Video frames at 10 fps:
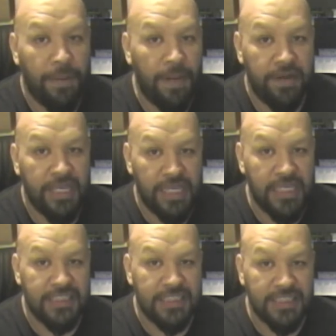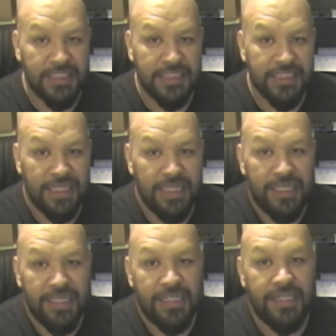pair of Yeezys
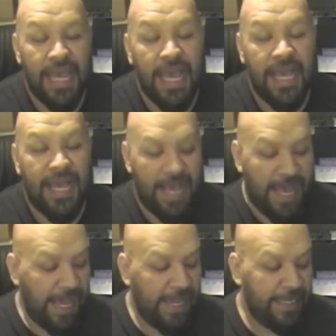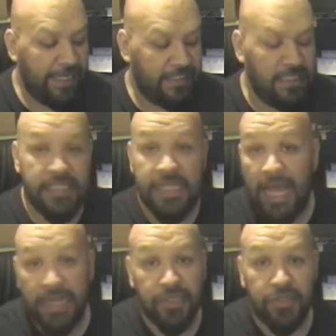that I did
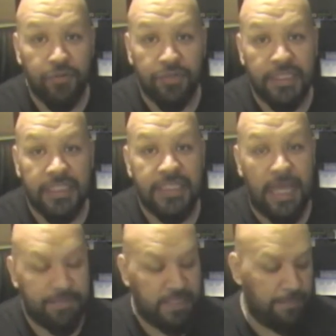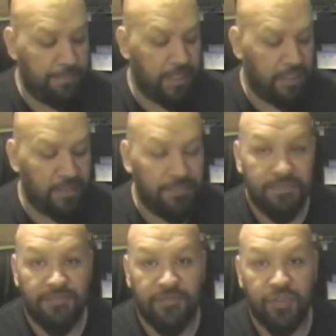not include in the top 10 pickup
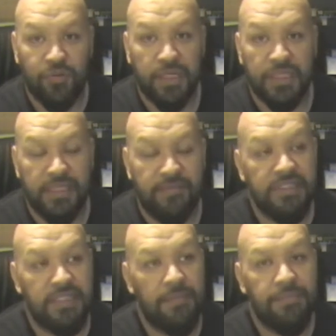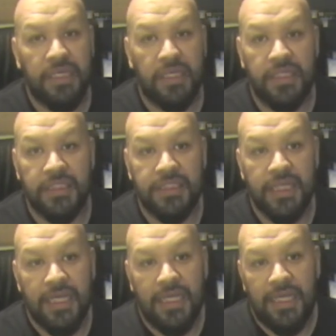for 2017 because
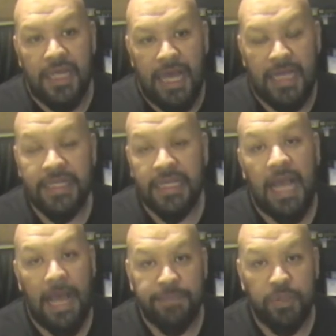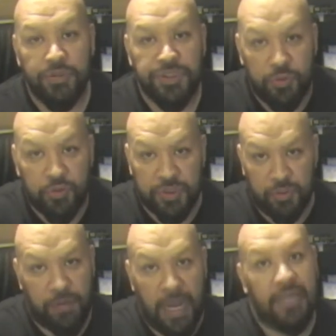I didn't cop those shoes to
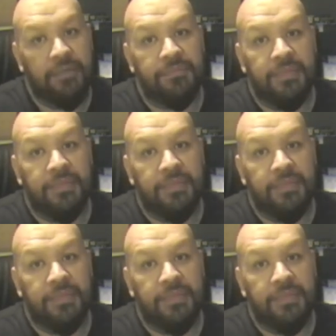rock them.